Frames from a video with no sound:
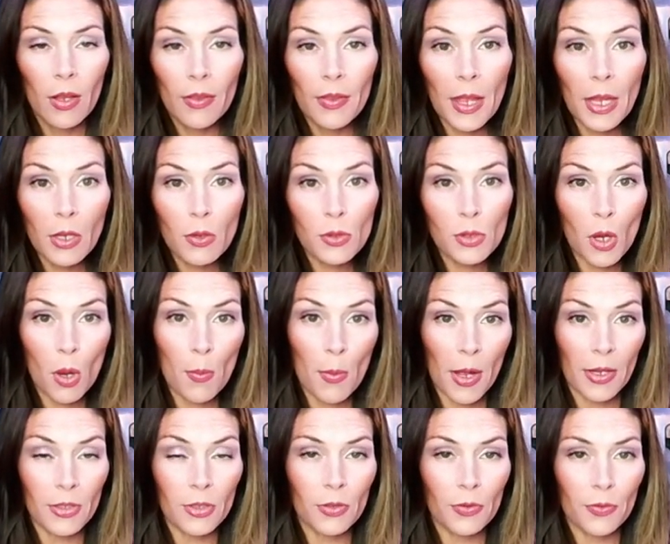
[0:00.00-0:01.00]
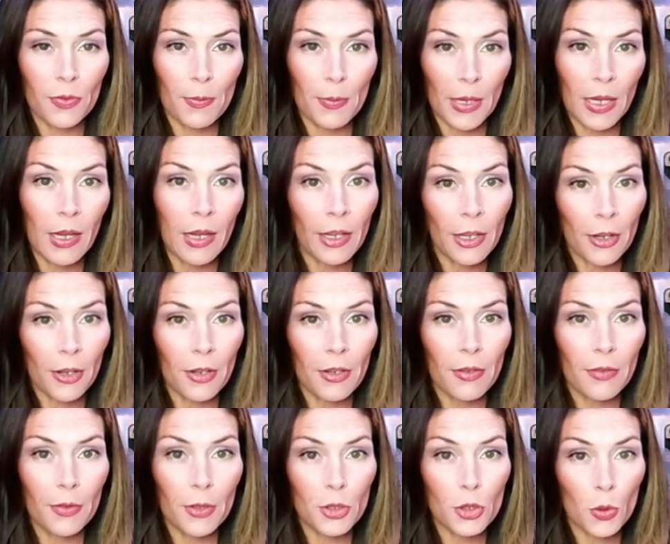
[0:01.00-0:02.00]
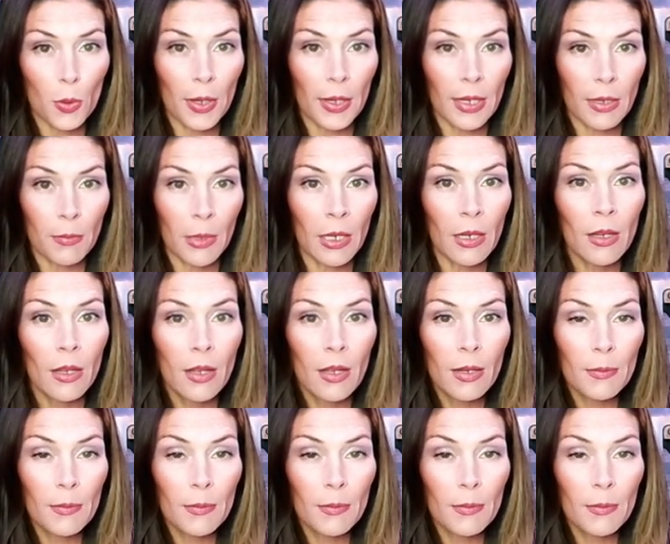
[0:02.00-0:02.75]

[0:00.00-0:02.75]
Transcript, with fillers: Thank you so much for being here, for joining me.